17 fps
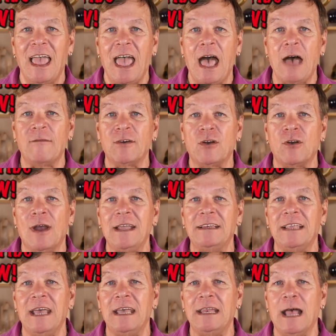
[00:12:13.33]
Have a
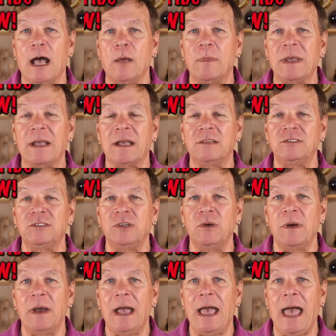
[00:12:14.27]
great day now because
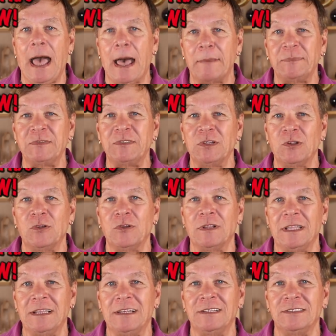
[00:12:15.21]
you
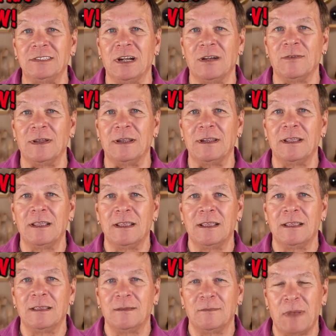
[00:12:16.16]
absolutely deserve it.
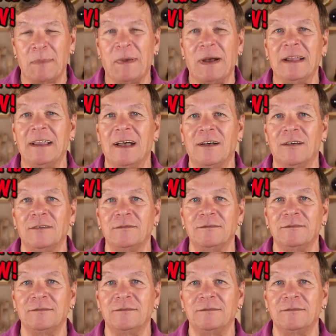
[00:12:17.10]
Bye bye now.